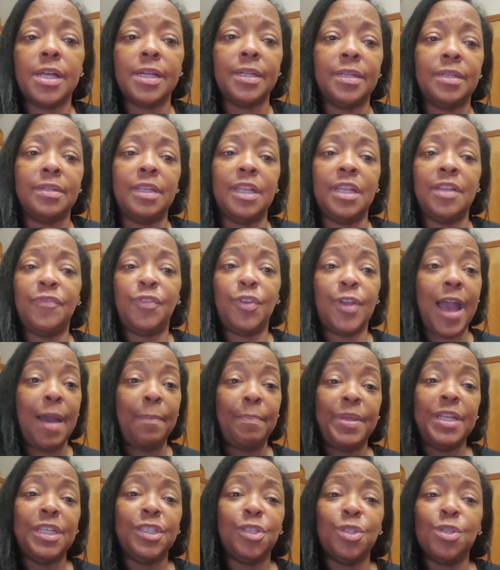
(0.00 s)
And if you
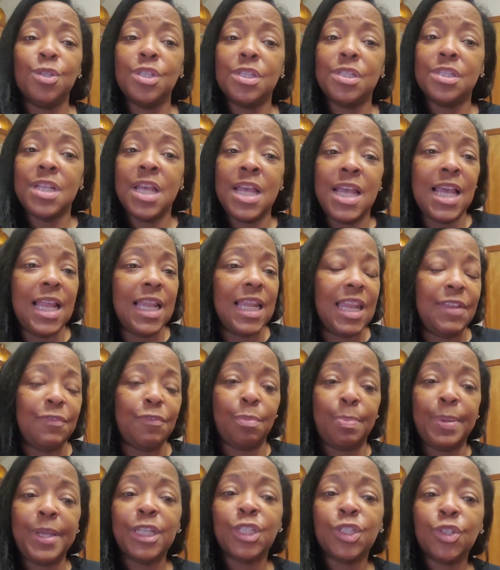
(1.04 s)
got pictures, leave
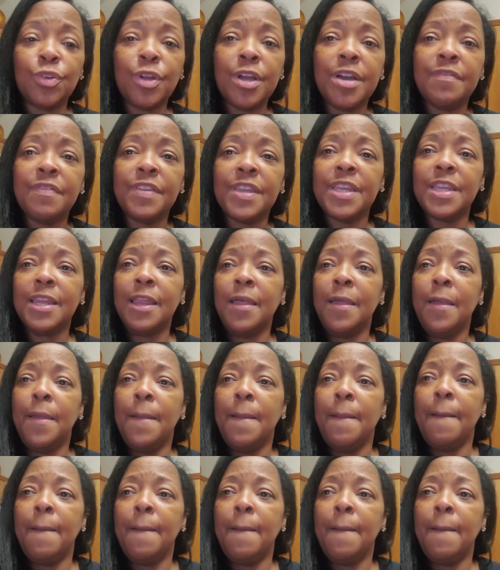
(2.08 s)
a picture of it.